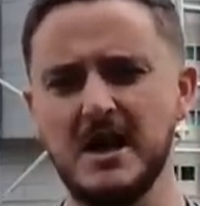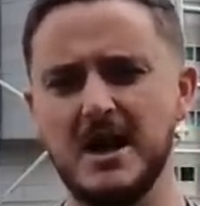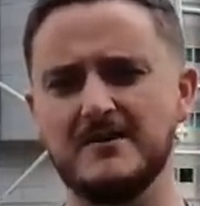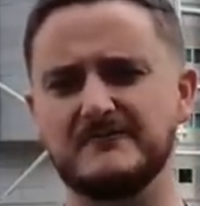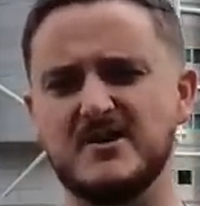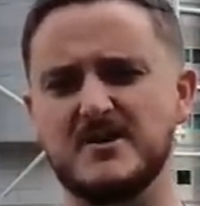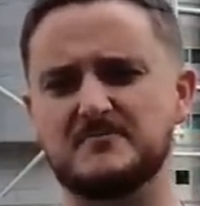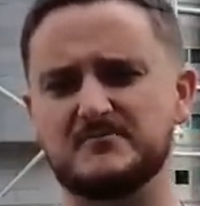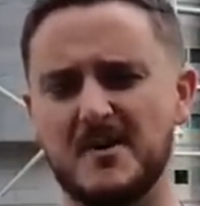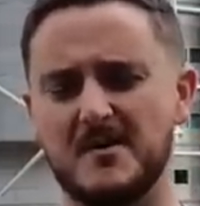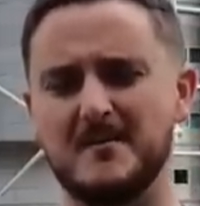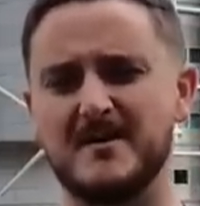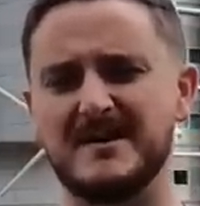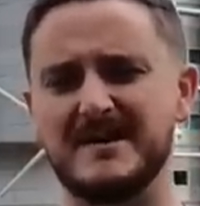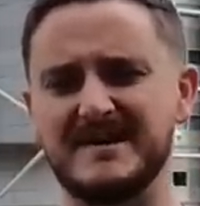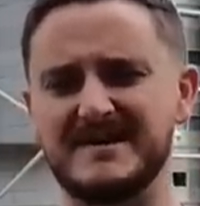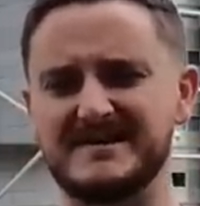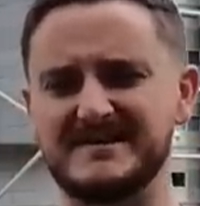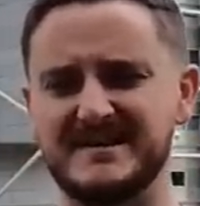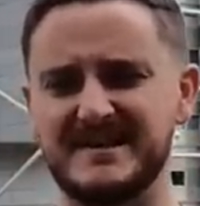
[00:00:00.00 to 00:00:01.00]
of the Premier
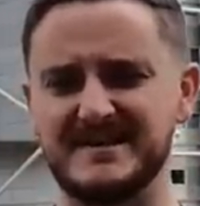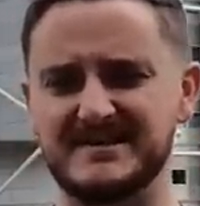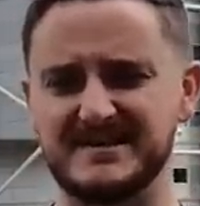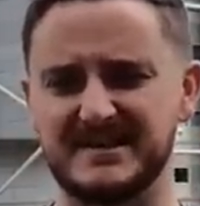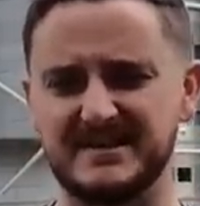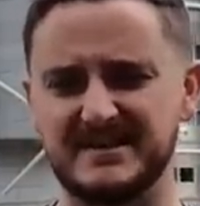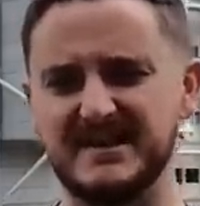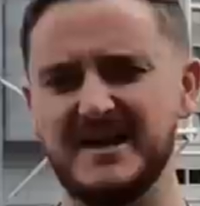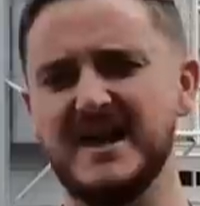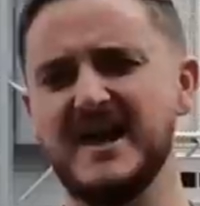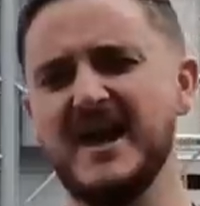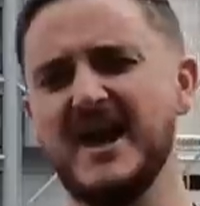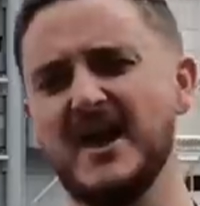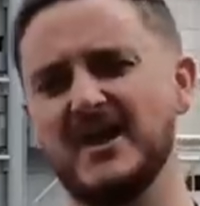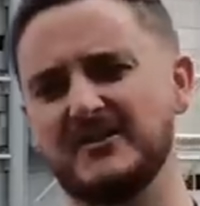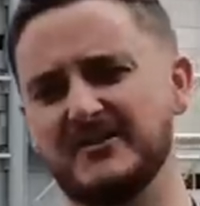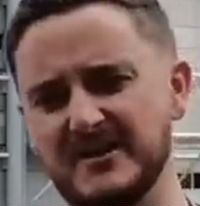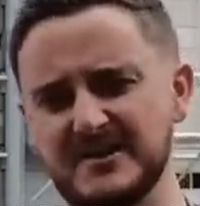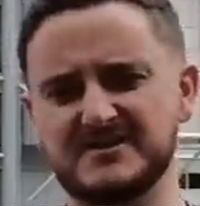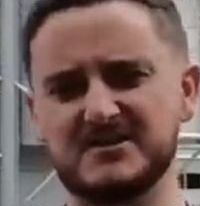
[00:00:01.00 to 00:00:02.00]
League season
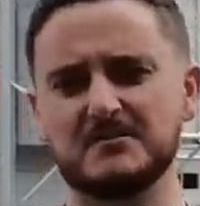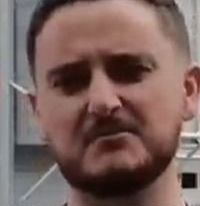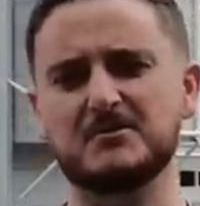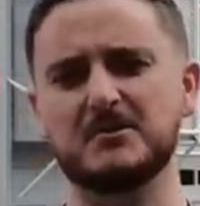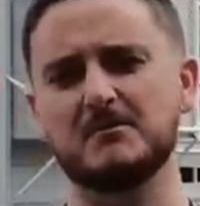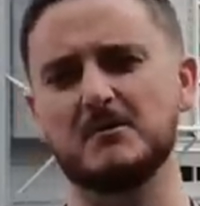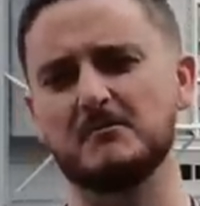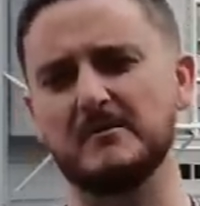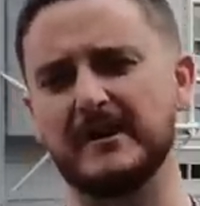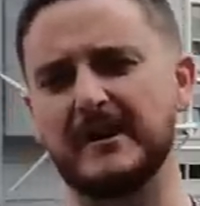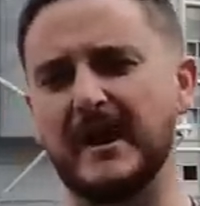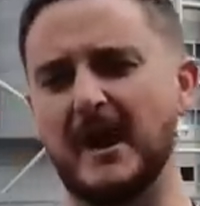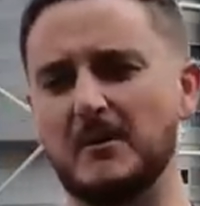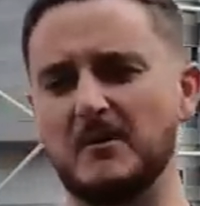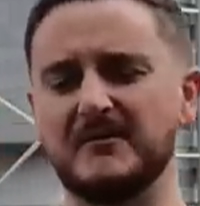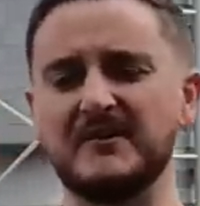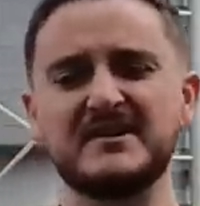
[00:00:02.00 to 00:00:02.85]
this upcoming weekend.